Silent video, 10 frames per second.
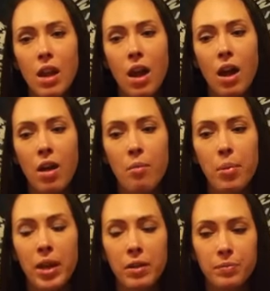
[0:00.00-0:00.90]

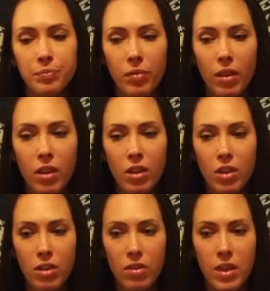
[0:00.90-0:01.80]
But
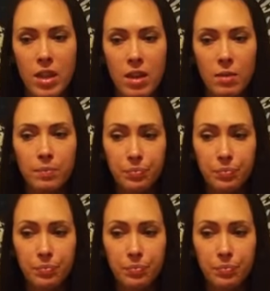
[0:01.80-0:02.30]
the